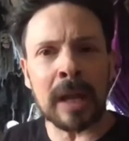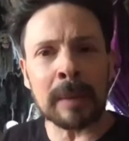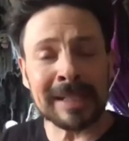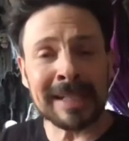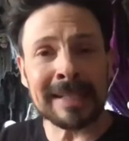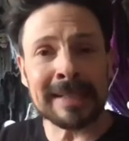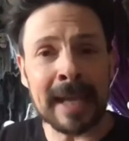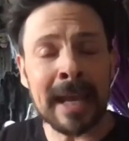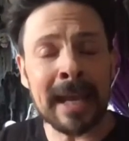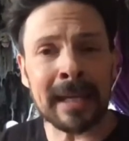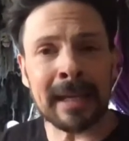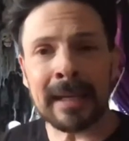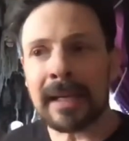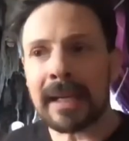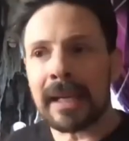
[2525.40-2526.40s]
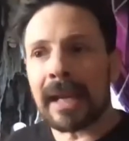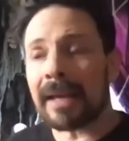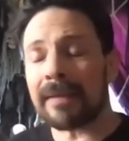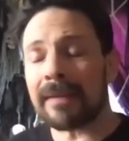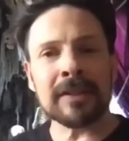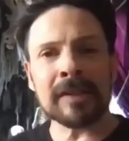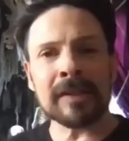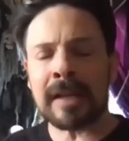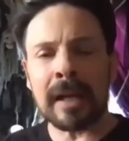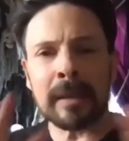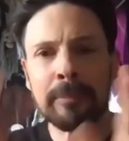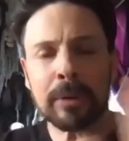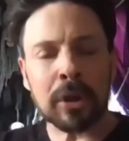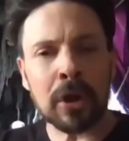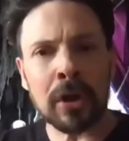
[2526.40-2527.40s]
in a day, and they just kind of
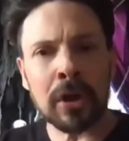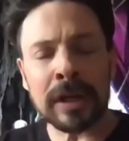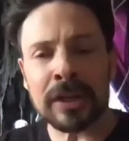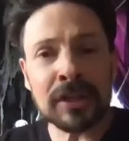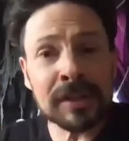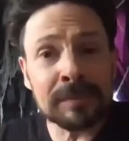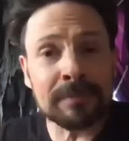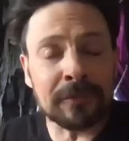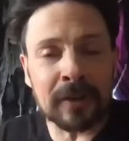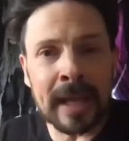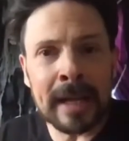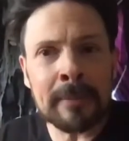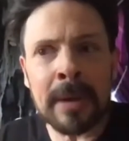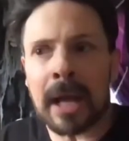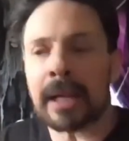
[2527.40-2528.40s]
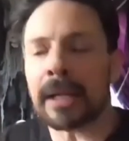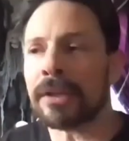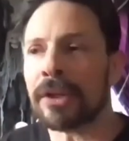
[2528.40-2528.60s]
blur, and you just forget about it, you know?